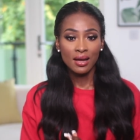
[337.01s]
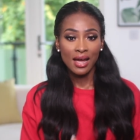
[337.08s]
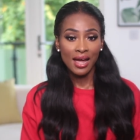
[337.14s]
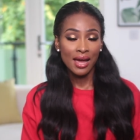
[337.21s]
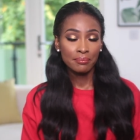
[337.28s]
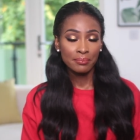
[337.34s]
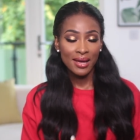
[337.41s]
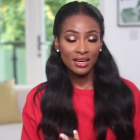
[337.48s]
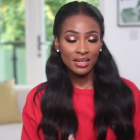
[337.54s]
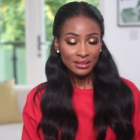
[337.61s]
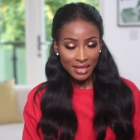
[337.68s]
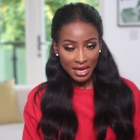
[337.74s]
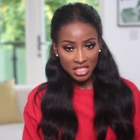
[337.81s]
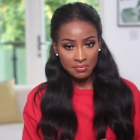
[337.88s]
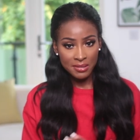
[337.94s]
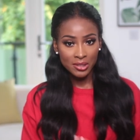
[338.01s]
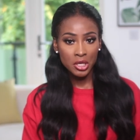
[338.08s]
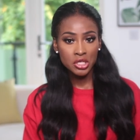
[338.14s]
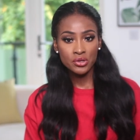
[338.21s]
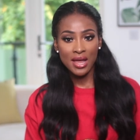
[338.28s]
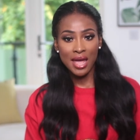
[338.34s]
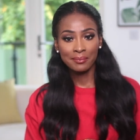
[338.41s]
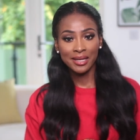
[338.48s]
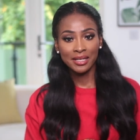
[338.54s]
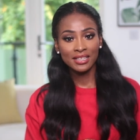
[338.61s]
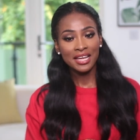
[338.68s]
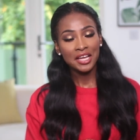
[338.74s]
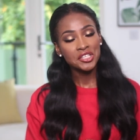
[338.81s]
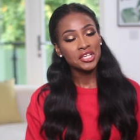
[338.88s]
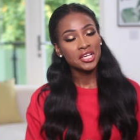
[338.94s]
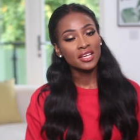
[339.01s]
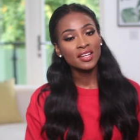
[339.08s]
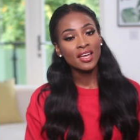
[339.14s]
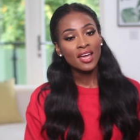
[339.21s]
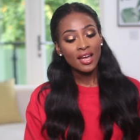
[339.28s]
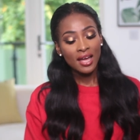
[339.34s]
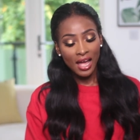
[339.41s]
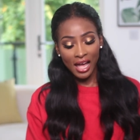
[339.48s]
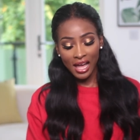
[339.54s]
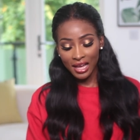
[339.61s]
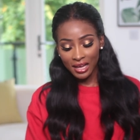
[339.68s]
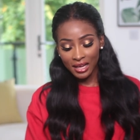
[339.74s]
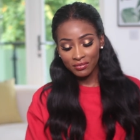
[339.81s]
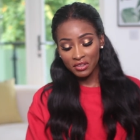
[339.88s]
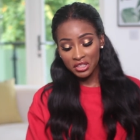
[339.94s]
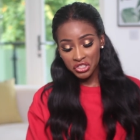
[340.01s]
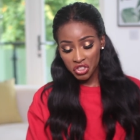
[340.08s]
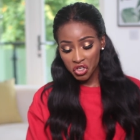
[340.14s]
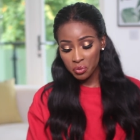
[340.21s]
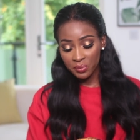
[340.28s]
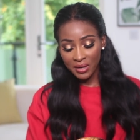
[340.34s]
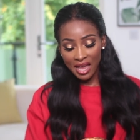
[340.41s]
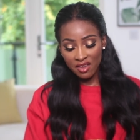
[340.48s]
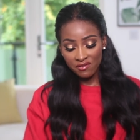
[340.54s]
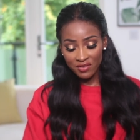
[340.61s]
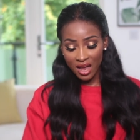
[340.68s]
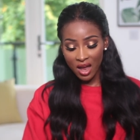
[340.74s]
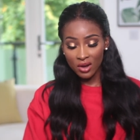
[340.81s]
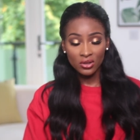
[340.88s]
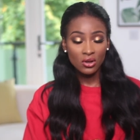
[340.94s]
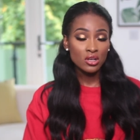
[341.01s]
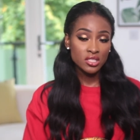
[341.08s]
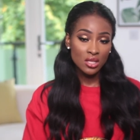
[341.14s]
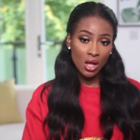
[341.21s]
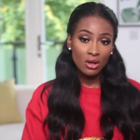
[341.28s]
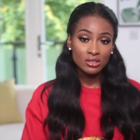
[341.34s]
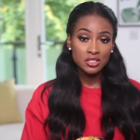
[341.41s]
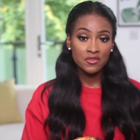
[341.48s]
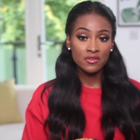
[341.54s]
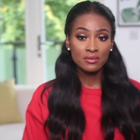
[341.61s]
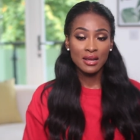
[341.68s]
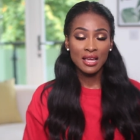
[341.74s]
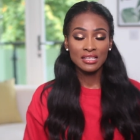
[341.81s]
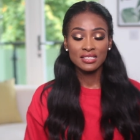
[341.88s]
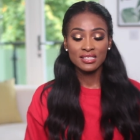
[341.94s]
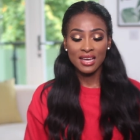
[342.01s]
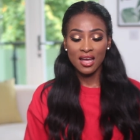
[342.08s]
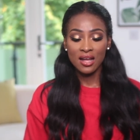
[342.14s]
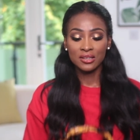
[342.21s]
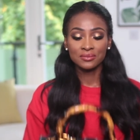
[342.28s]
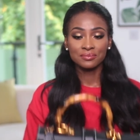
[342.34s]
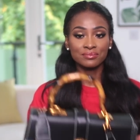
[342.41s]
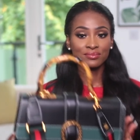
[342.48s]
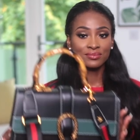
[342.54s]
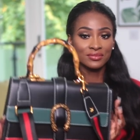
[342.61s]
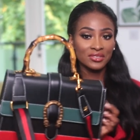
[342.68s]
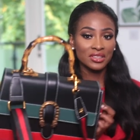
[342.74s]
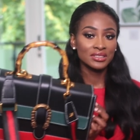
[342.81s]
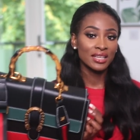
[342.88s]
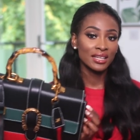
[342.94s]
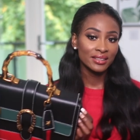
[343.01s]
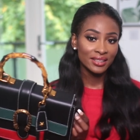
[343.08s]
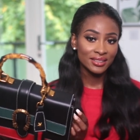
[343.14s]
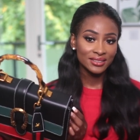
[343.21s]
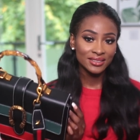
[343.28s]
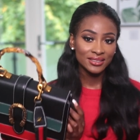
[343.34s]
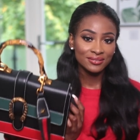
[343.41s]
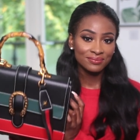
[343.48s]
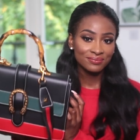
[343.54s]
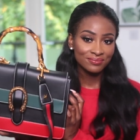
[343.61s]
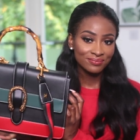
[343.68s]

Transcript: handbag collection my luxury handbag collection and the dupe I found also from YesStyle looks like this.